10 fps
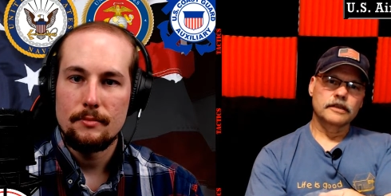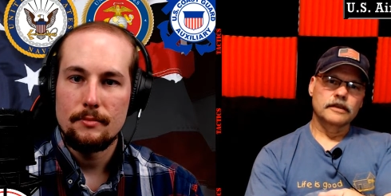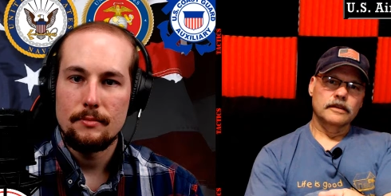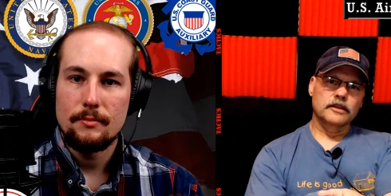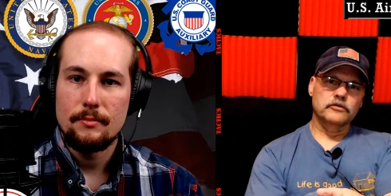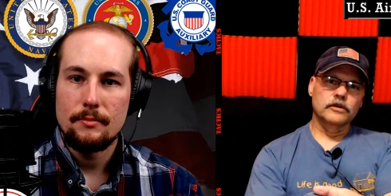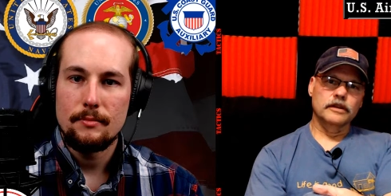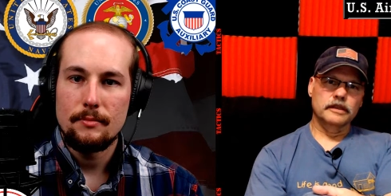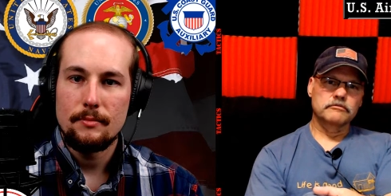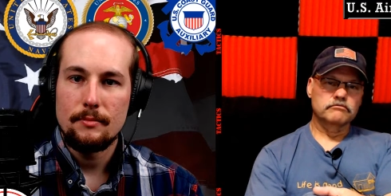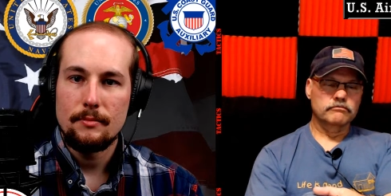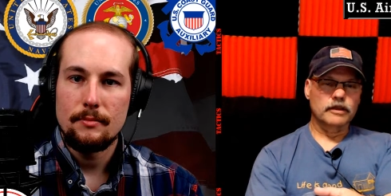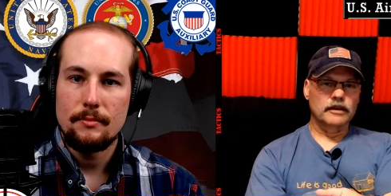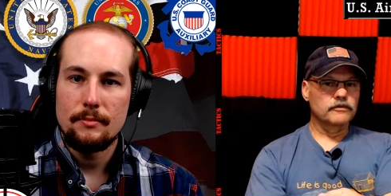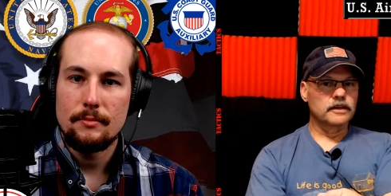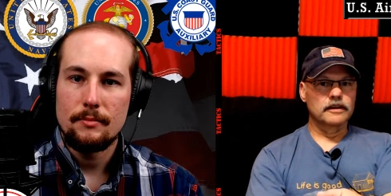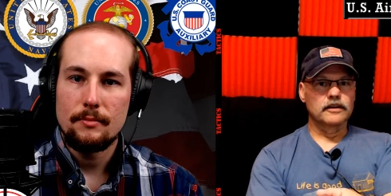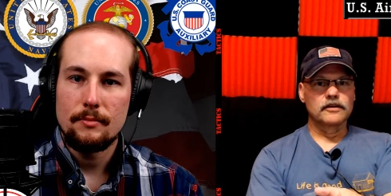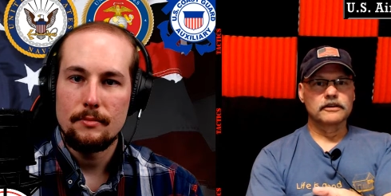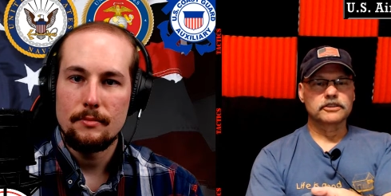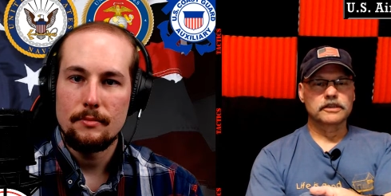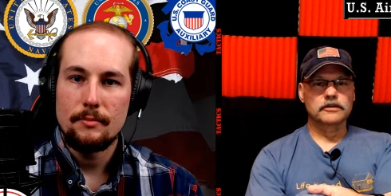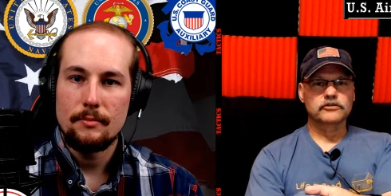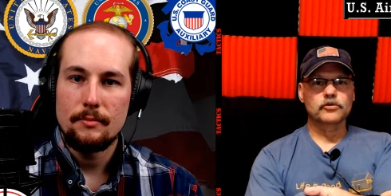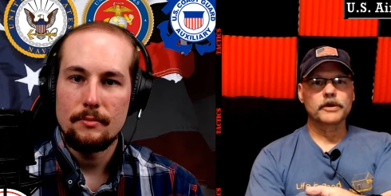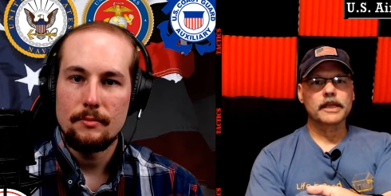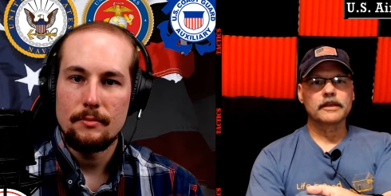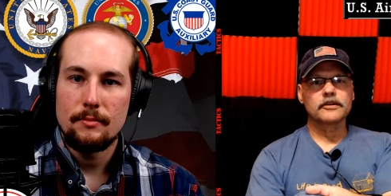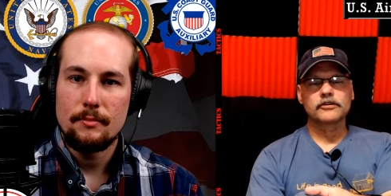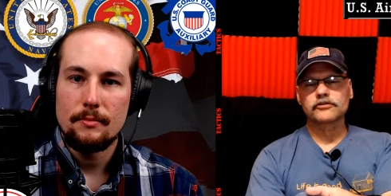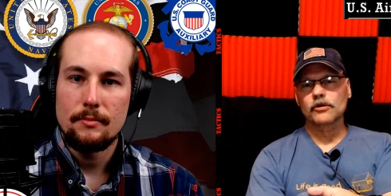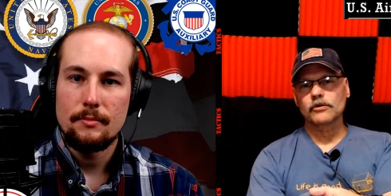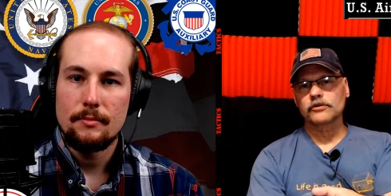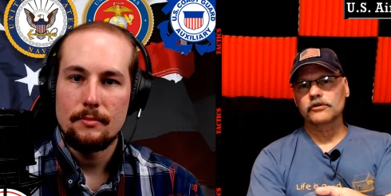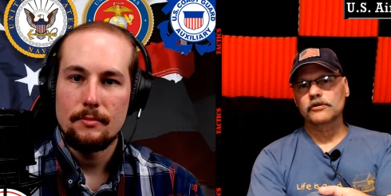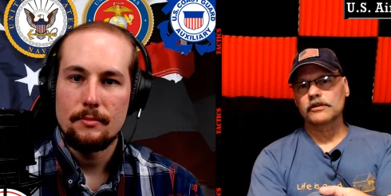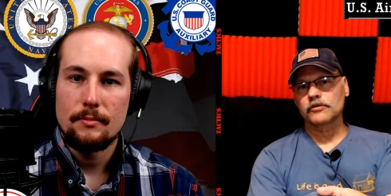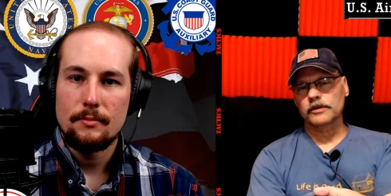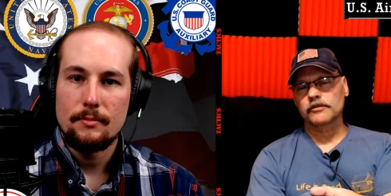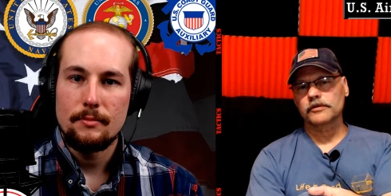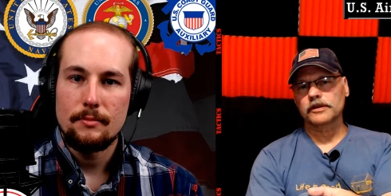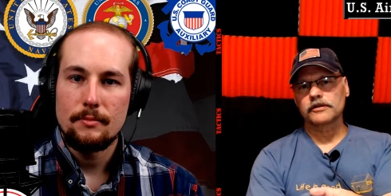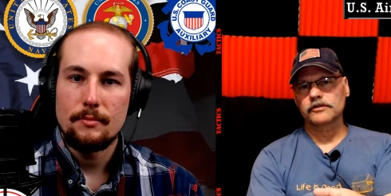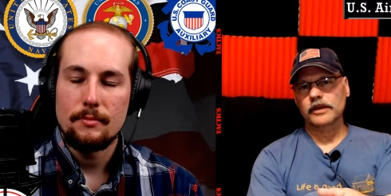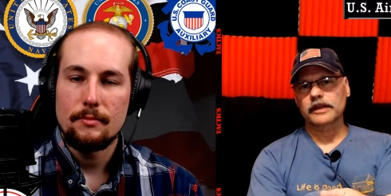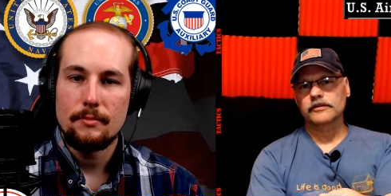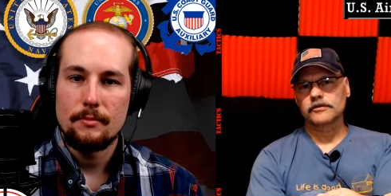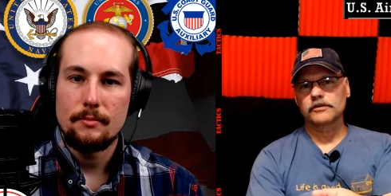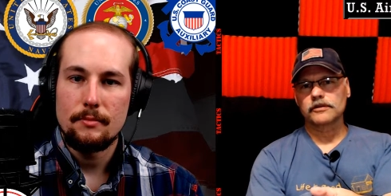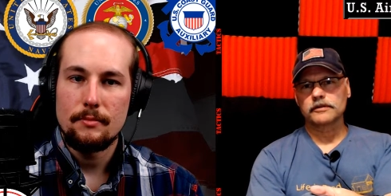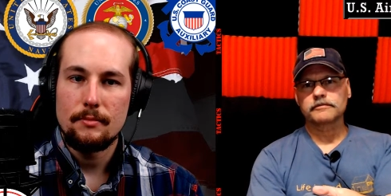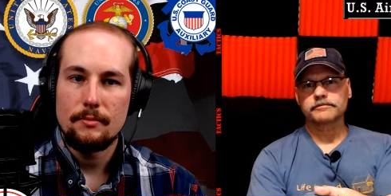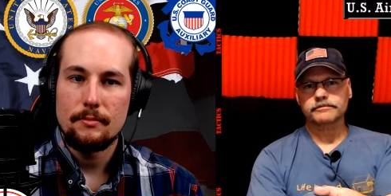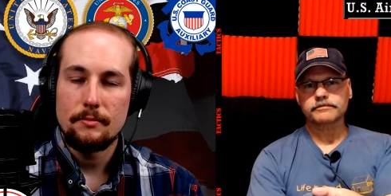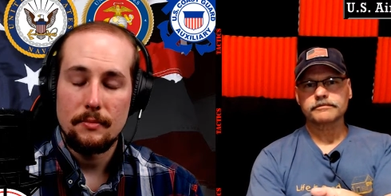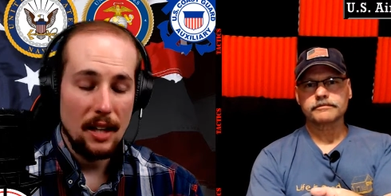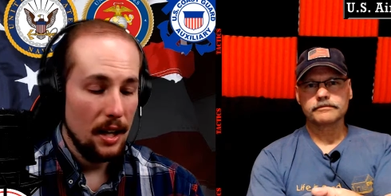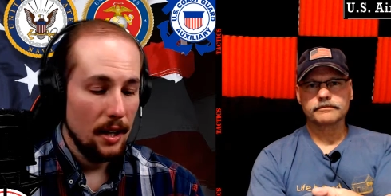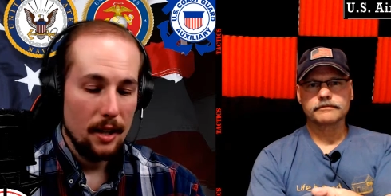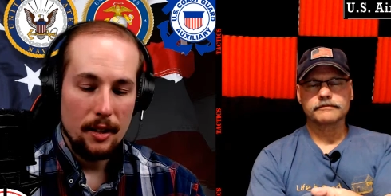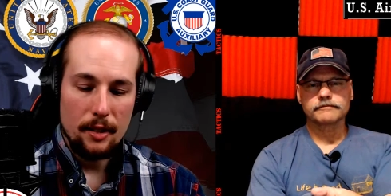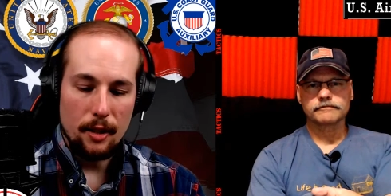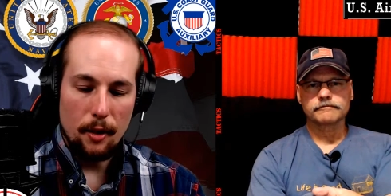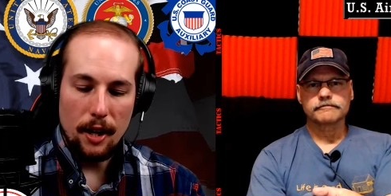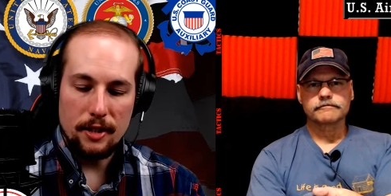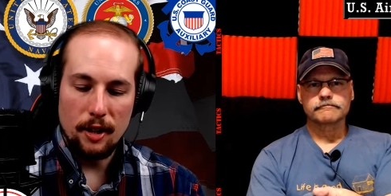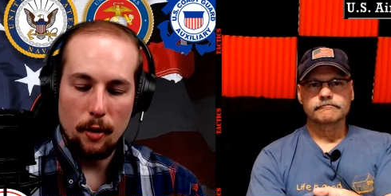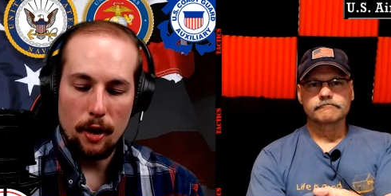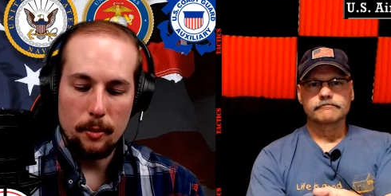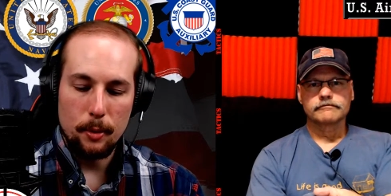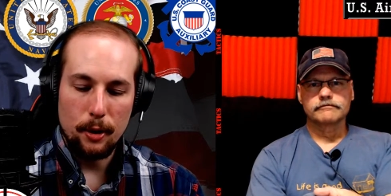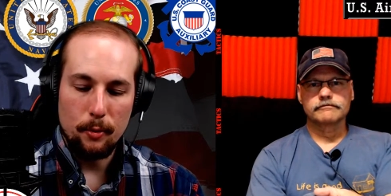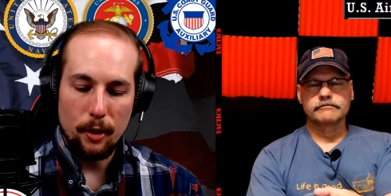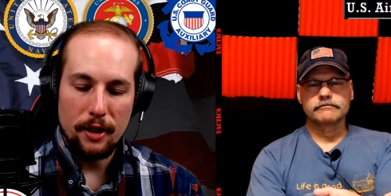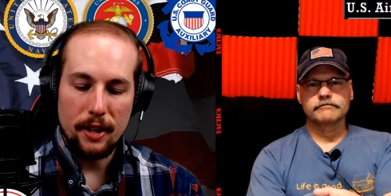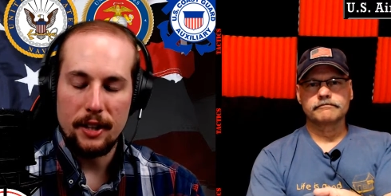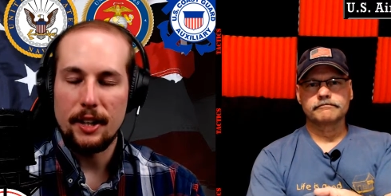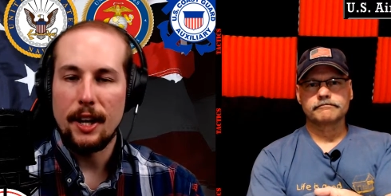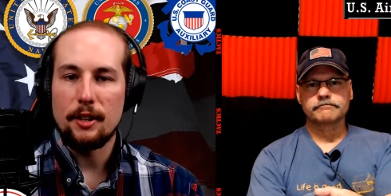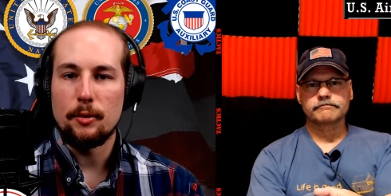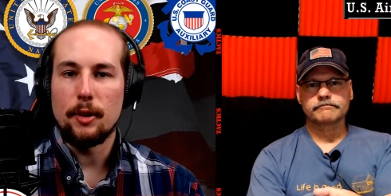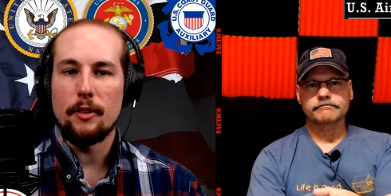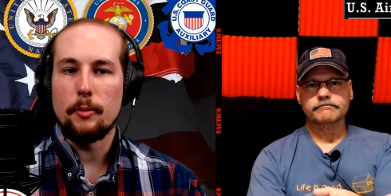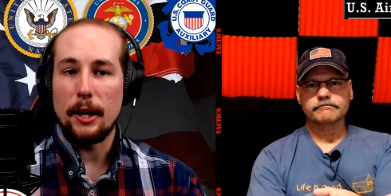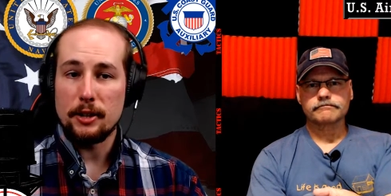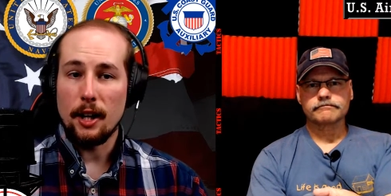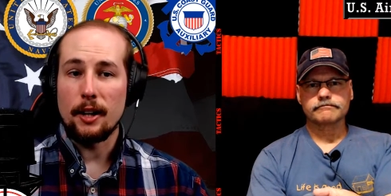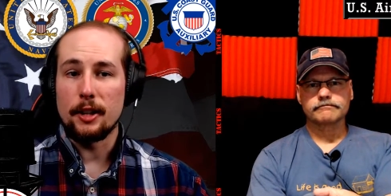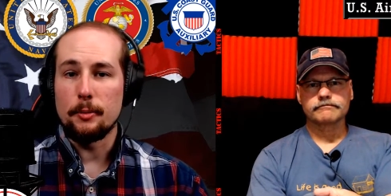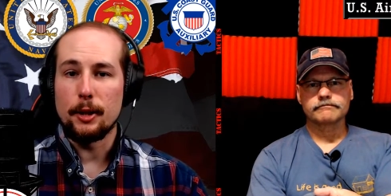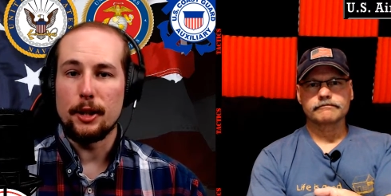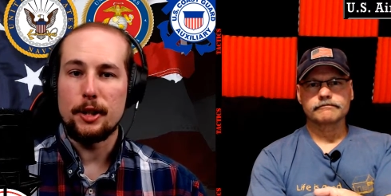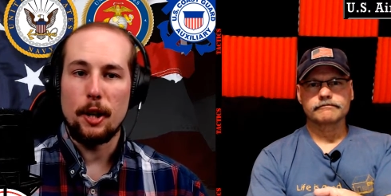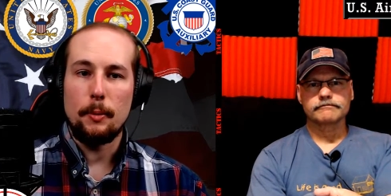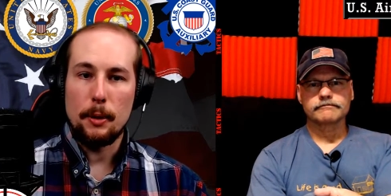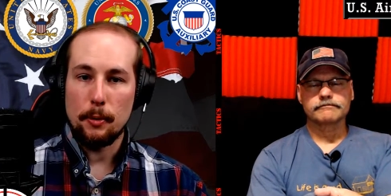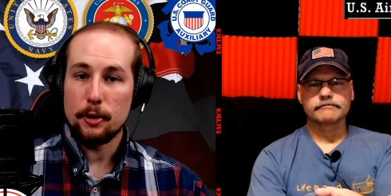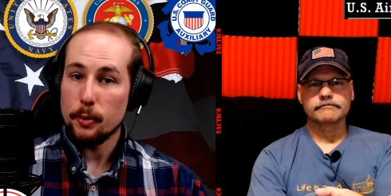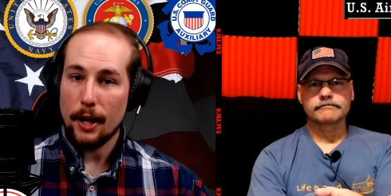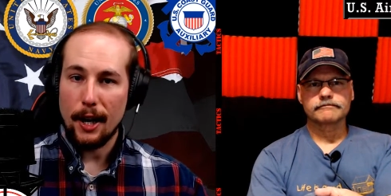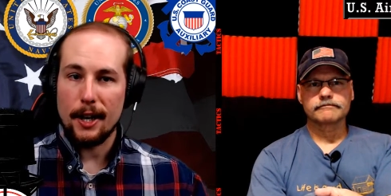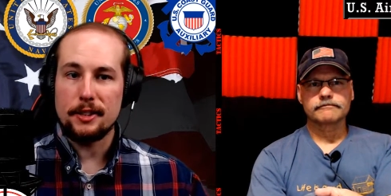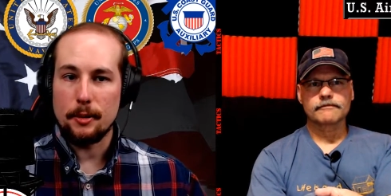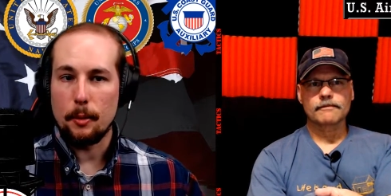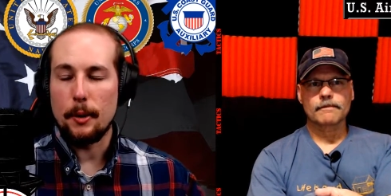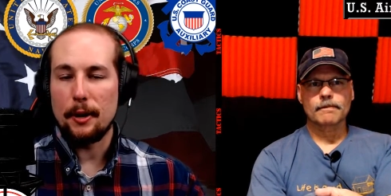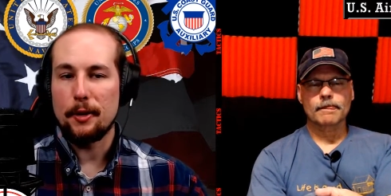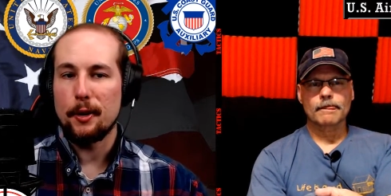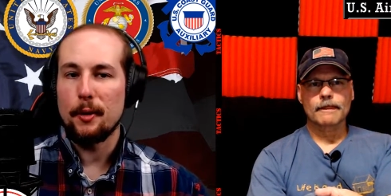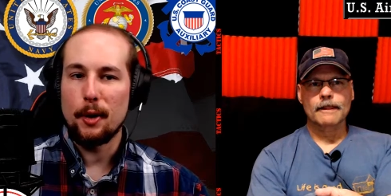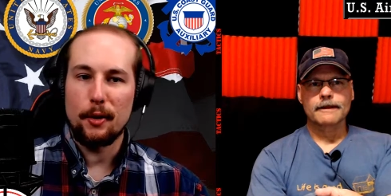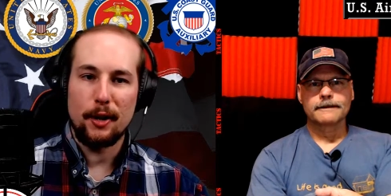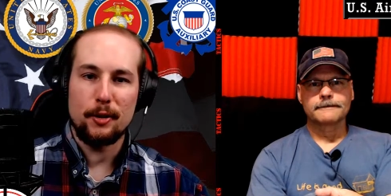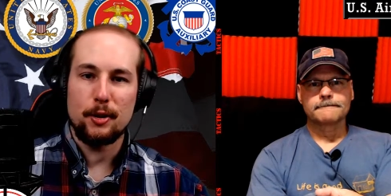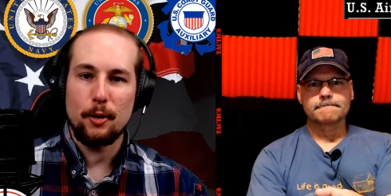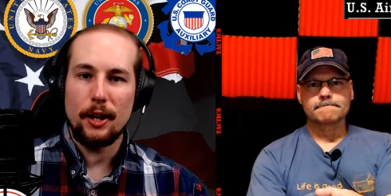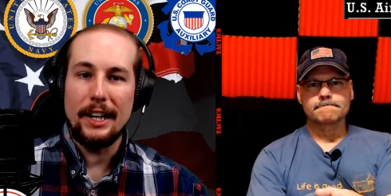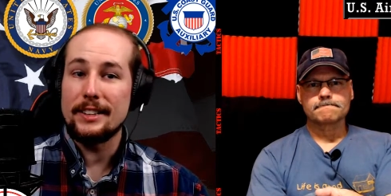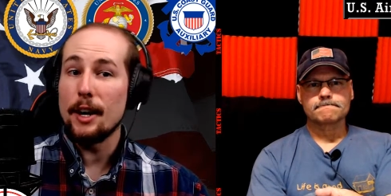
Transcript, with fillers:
Speaker 1: that's really kind of it in a nutshell. It's 28 years total duty, 23 years active duty.
Speaker 2: You know, that's incredible. And one thing that I do love about talking to military people is when I ask them about their career and their story, it's never